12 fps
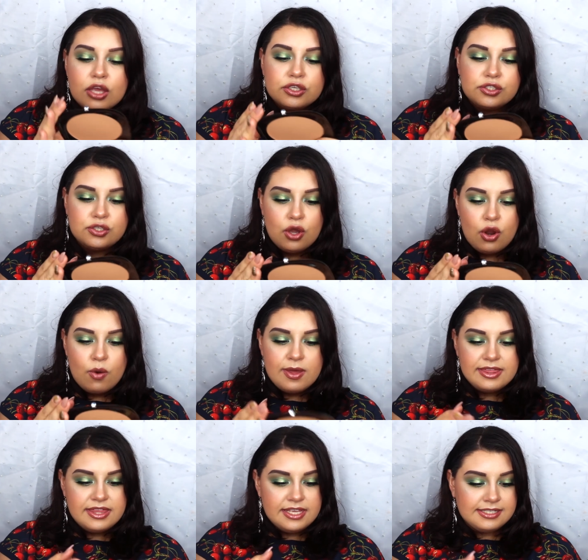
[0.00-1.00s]

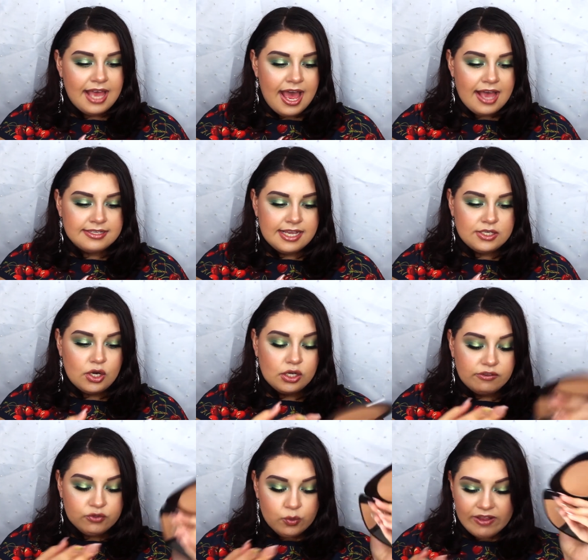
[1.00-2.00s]
So this has a
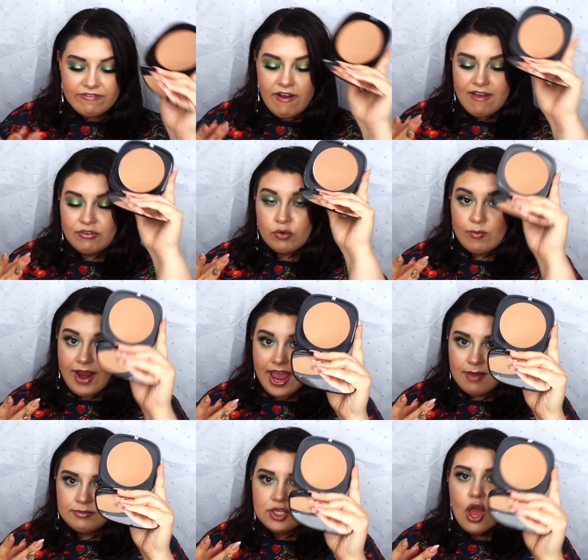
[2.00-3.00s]
total of 25
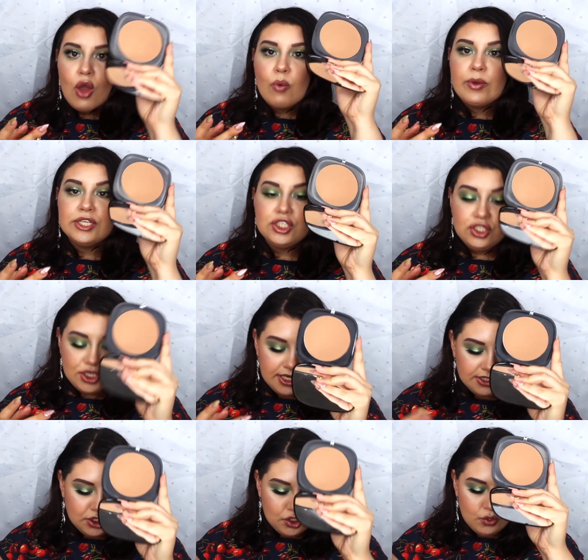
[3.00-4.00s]
grams, which,
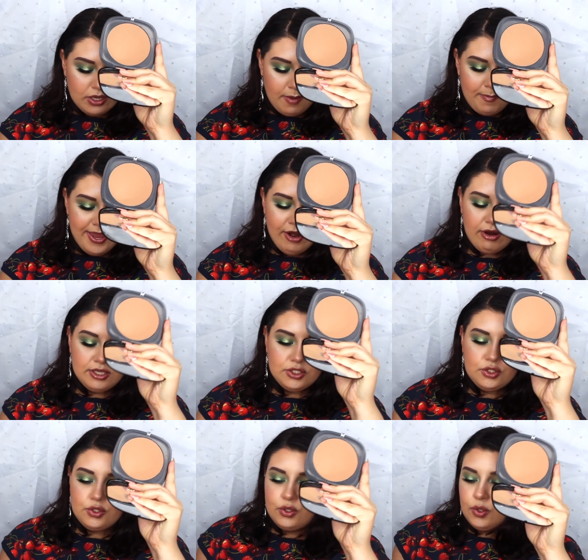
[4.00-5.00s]
just to compare it
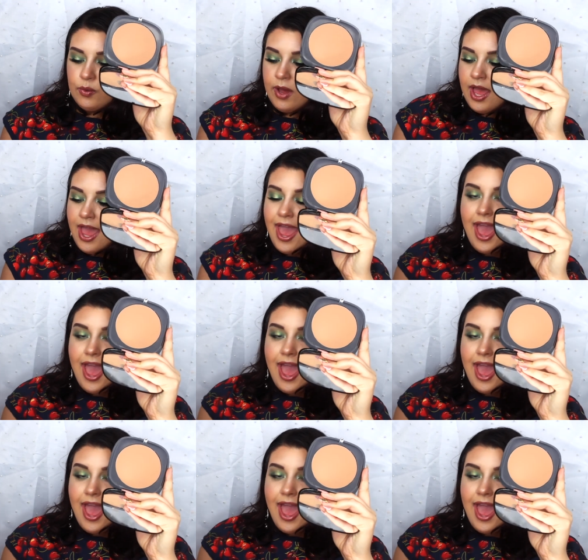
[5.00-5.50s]
to